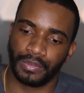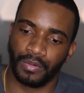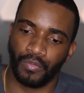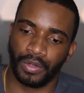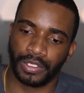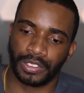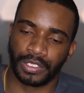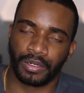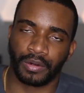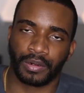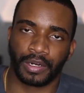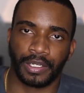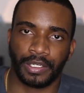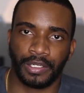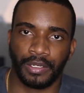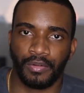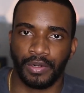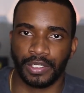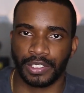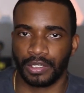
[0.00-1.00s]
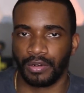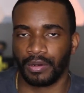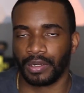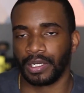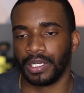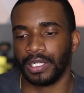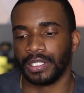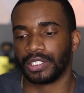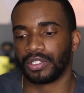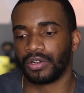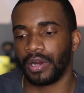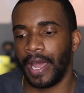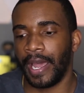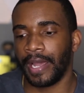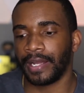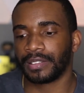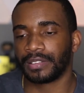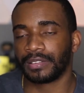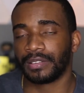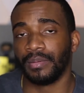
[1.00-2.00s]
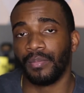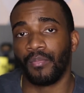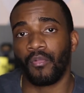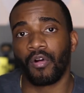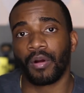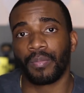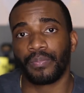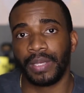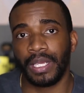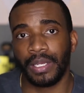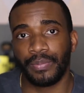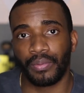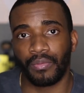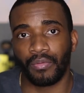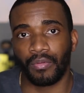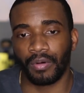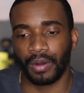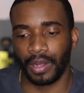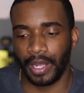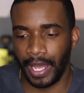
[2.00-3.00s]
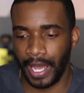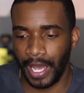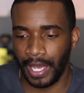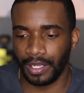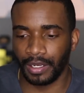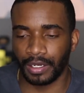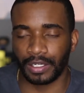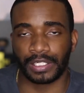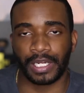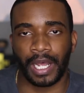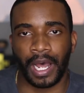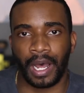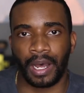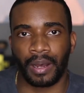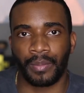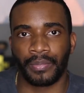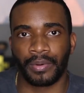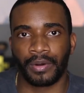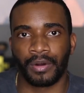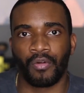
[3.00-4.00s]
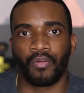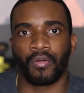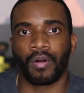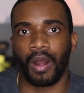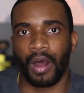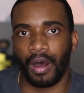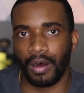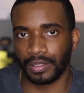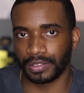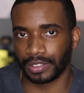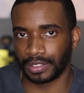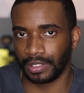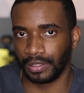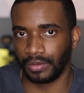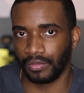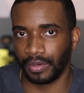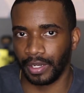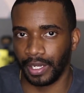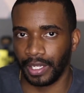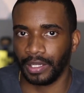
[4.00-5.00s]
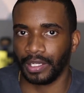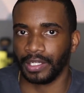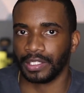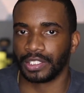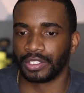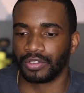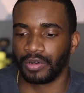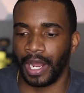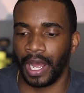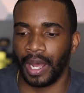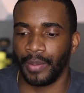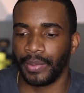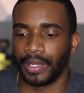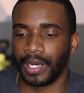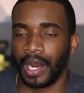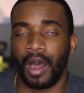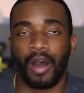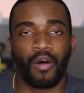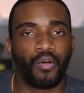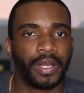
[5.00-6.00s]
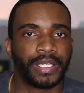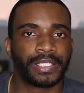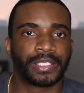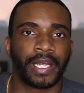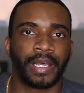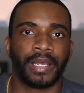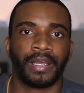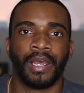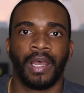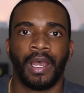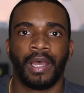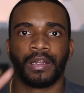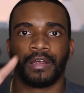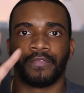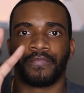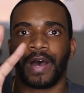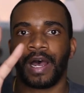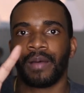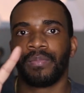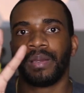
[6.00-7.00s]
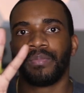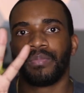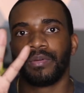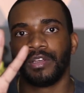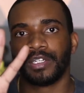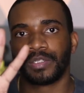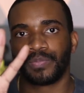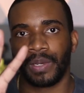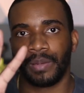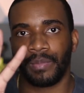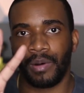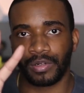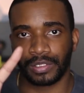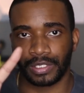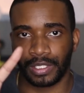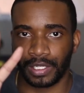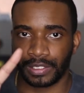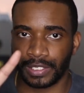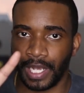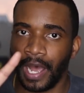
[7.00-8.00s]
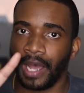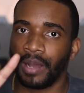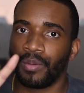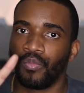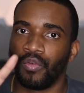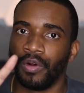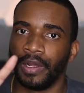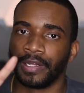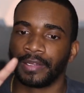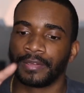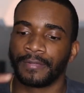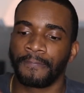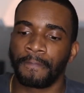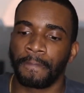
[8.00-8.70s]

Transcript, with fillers: what you're gonna do is you're gonna attract more people at your job who are also in this trap. And I always say the five people you spend most of your time with